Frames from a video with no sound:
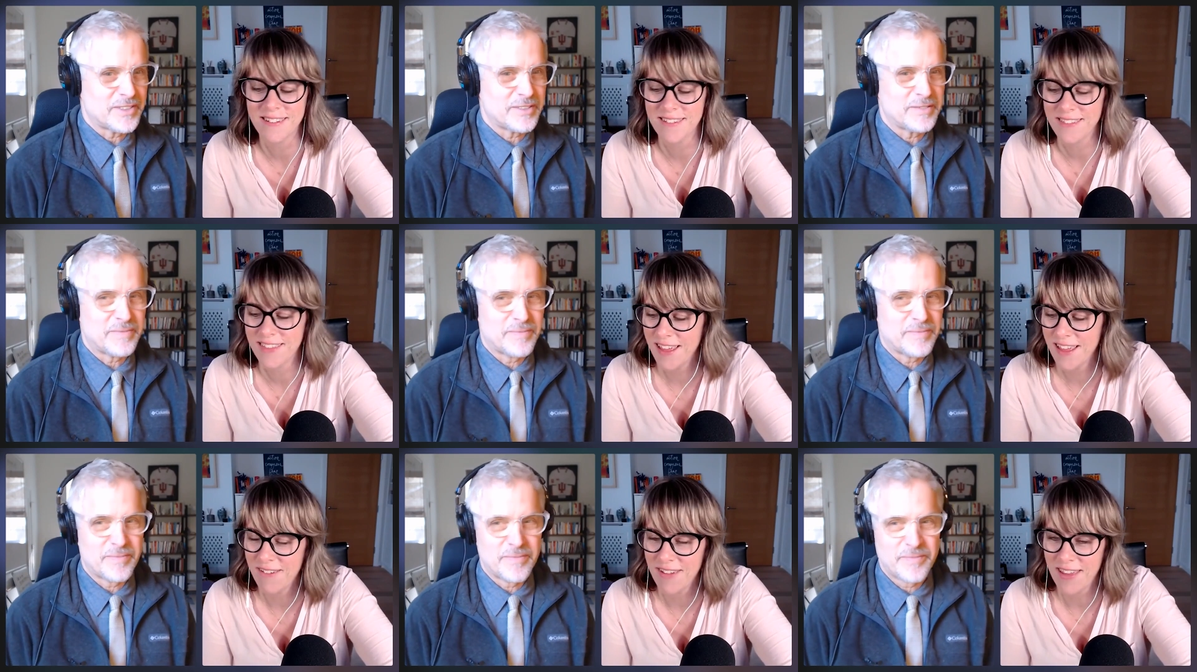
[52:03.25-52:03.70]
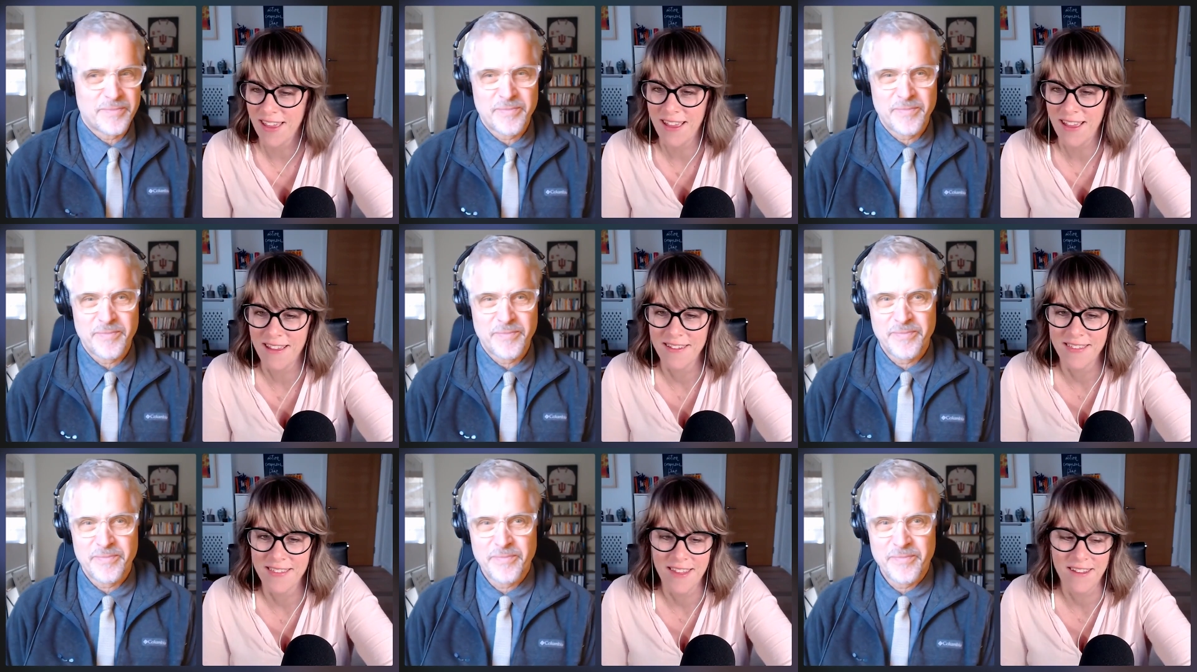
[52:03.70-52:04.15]
Speaker 1: Oh, there we
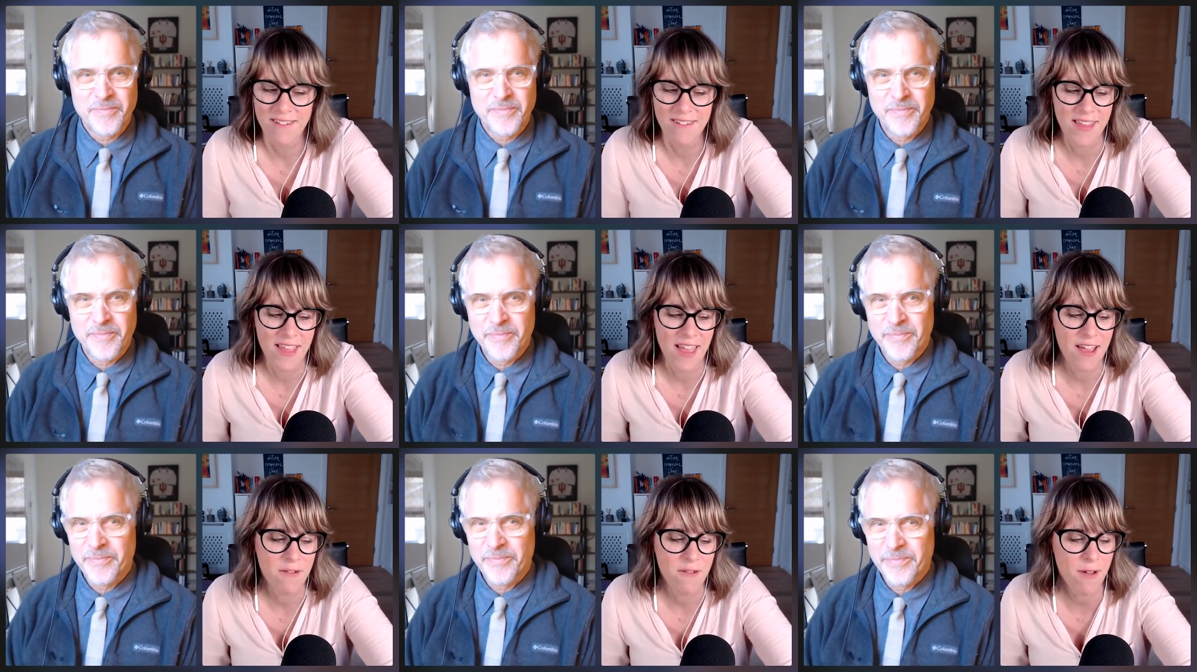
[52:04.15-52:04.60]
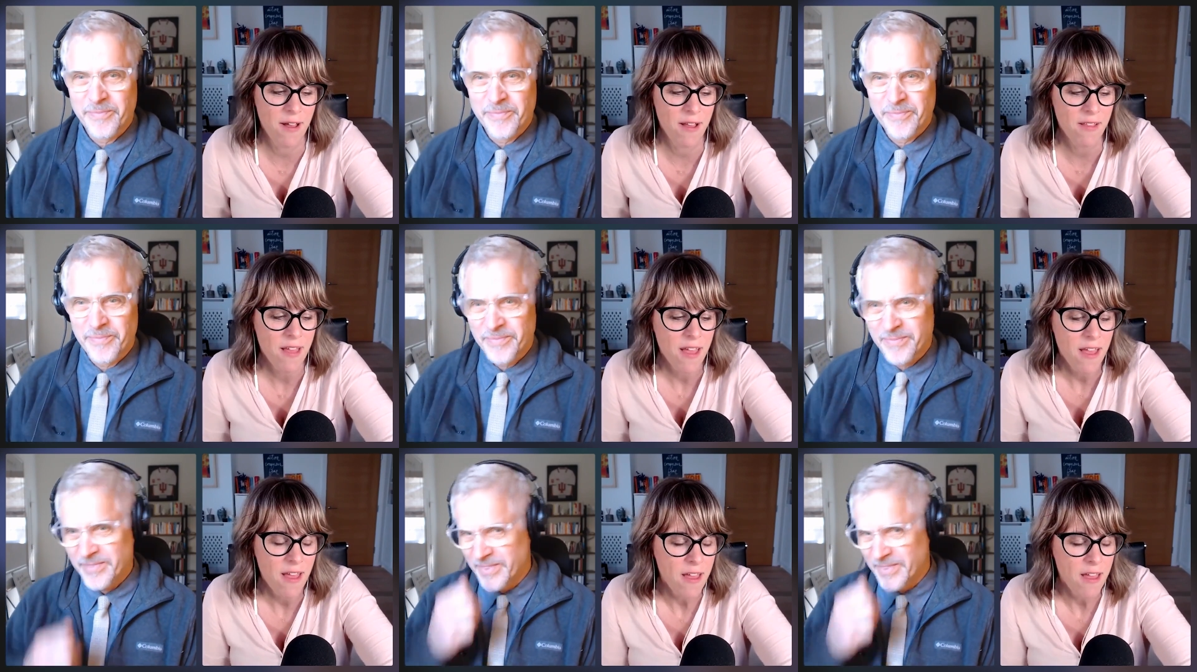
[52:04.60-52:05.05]
go, there we go.
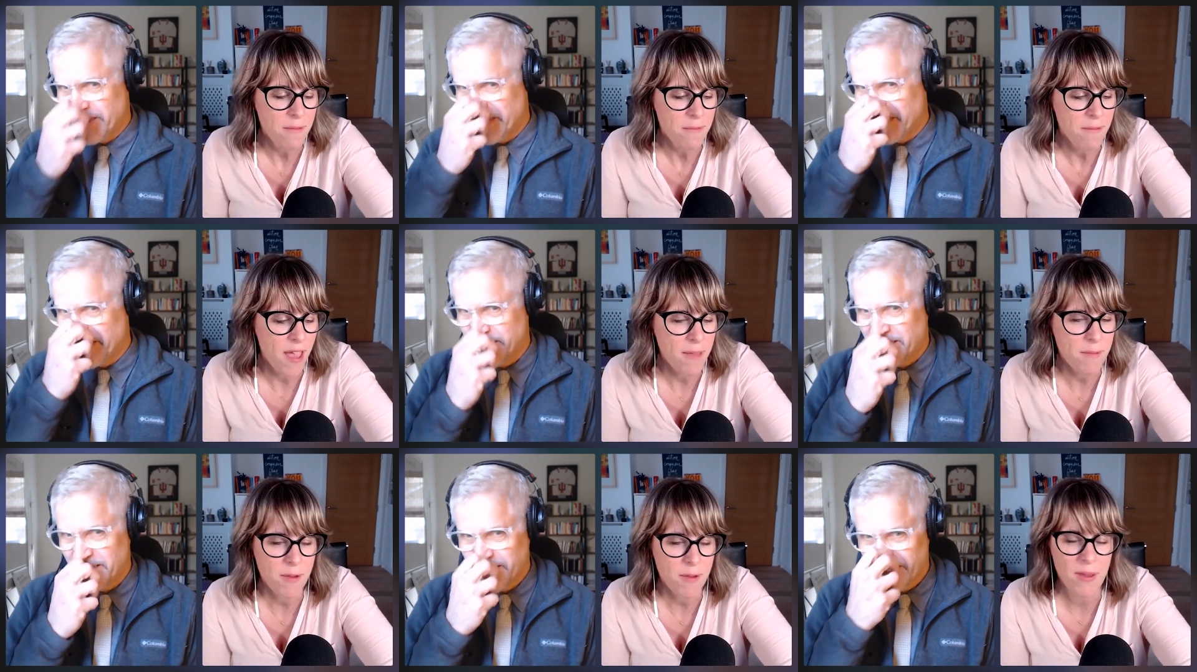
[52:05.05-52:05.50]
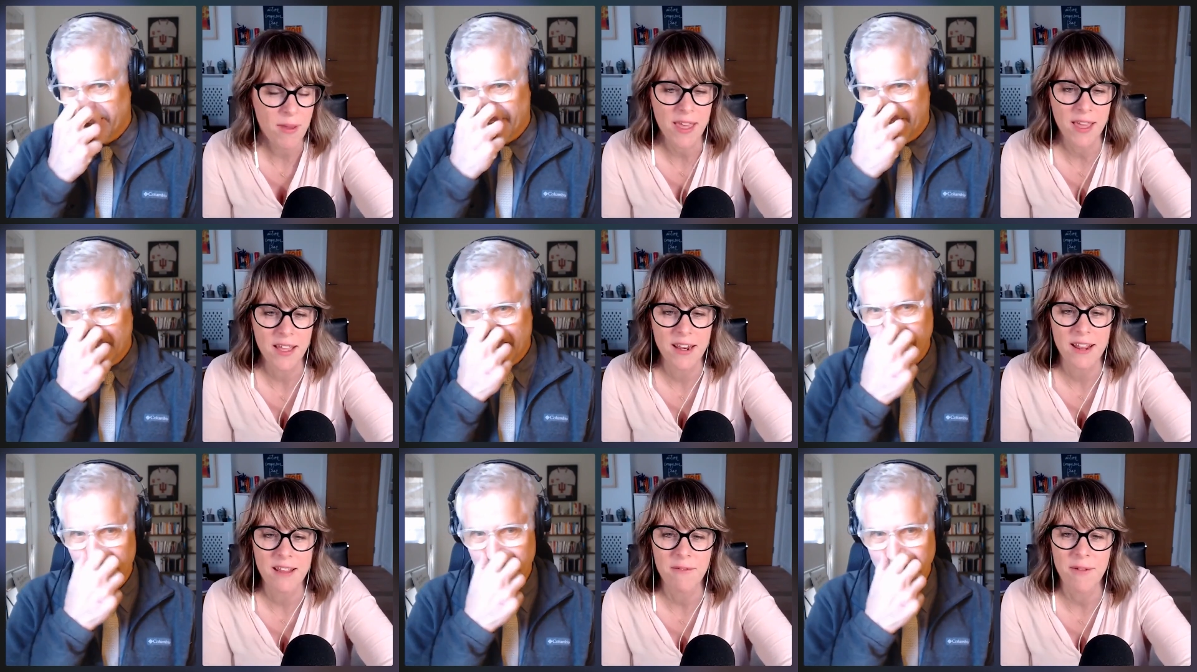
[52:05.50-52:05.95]
Well, maybe
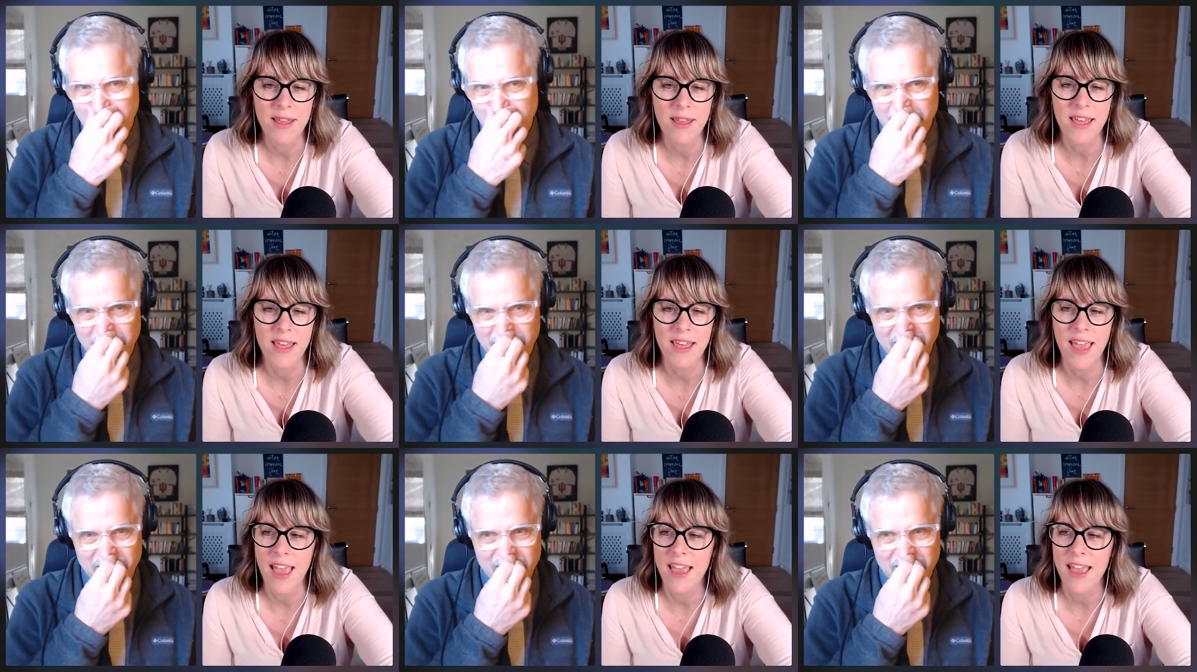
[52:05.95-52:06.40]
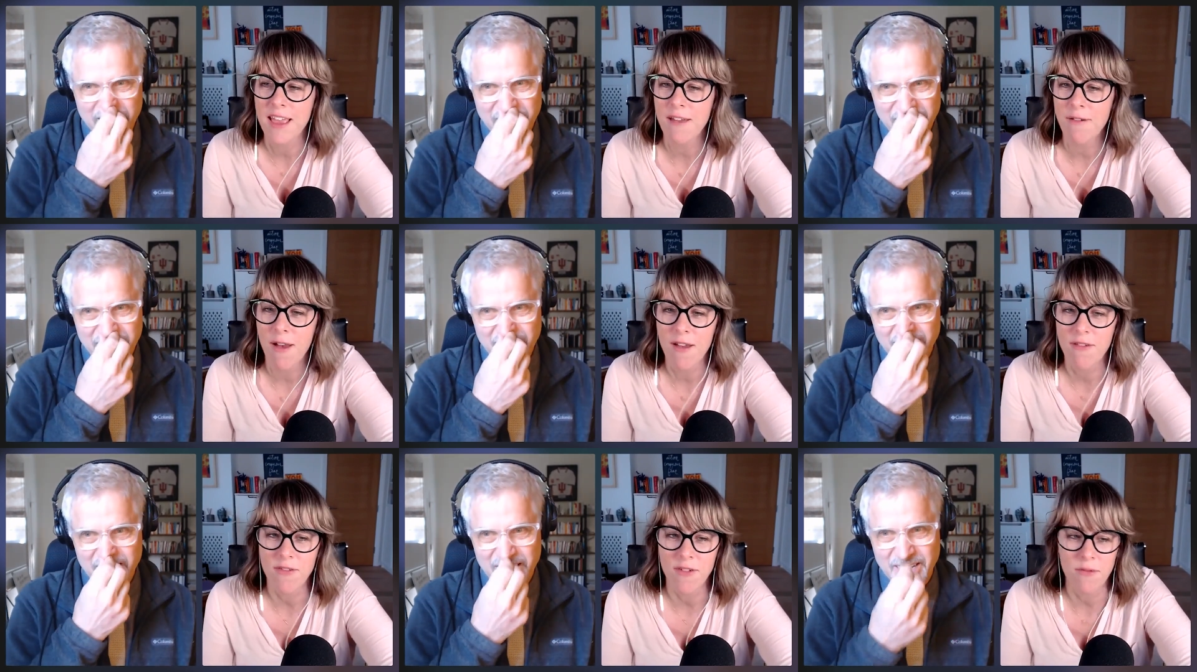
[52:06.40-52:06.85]
we can we can get
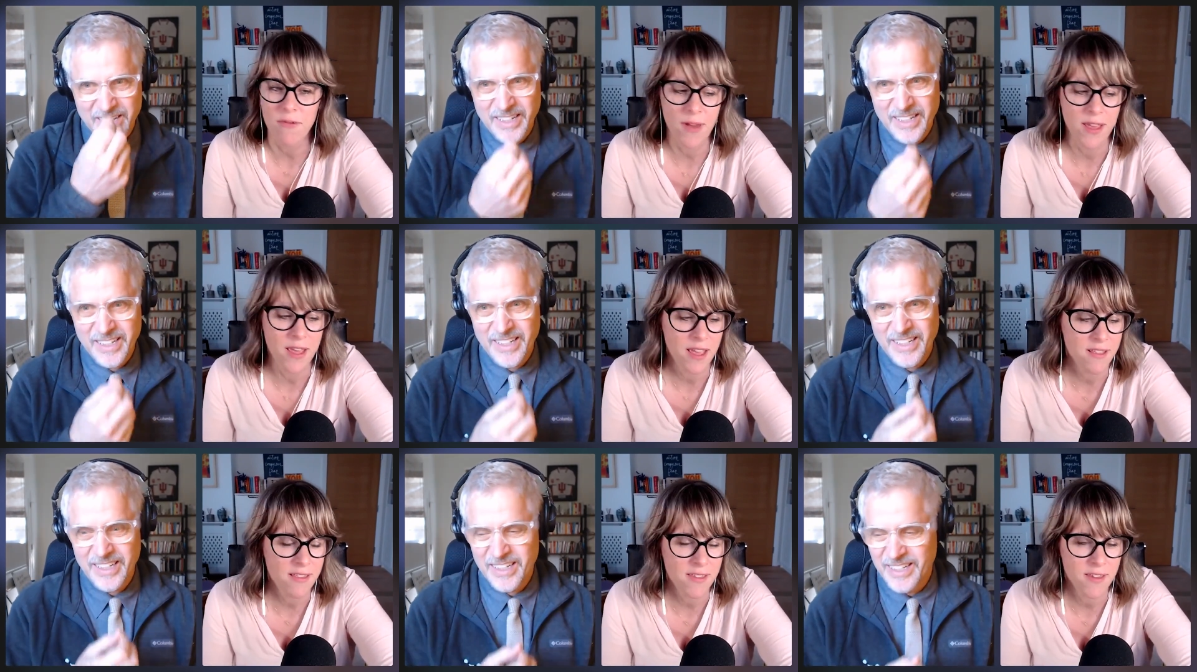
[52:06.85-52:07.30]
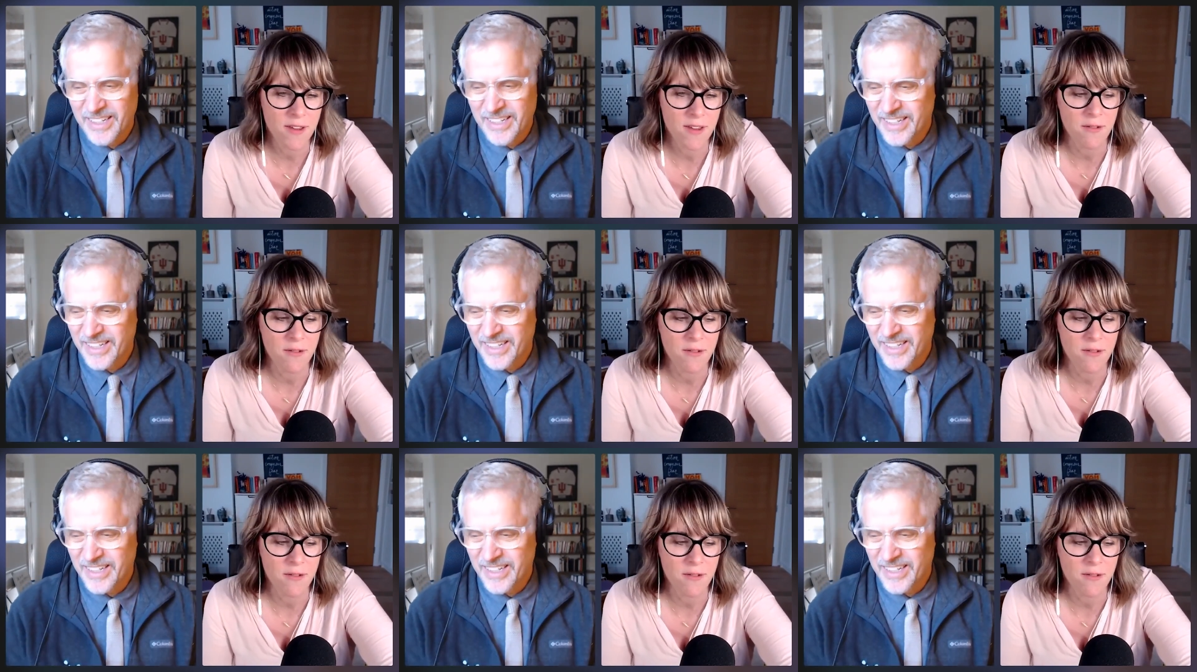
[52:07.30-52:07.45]
you over and we could